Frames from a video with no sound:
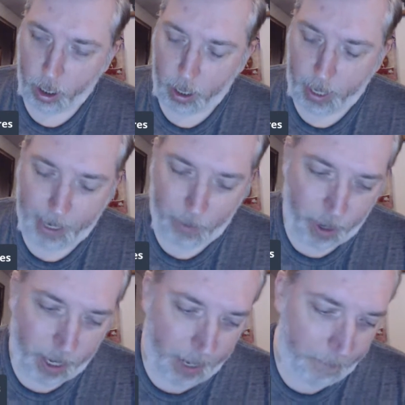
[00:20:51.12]

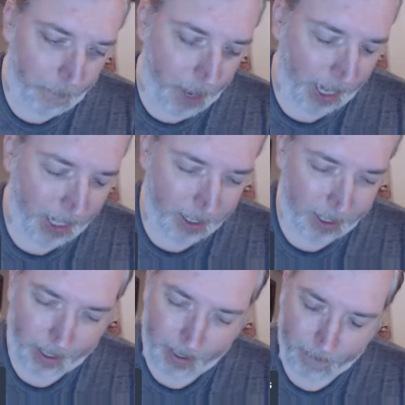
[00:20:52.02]
Anyway, I
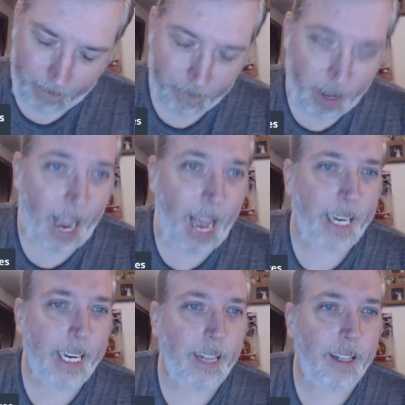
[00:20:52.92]
had to
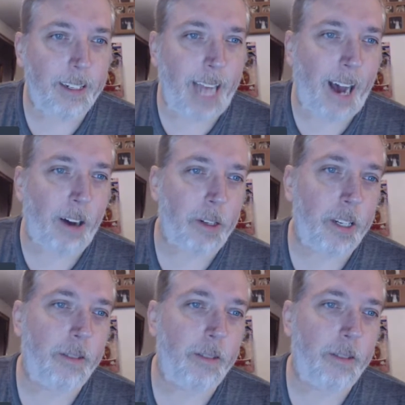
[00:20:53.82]
get this out.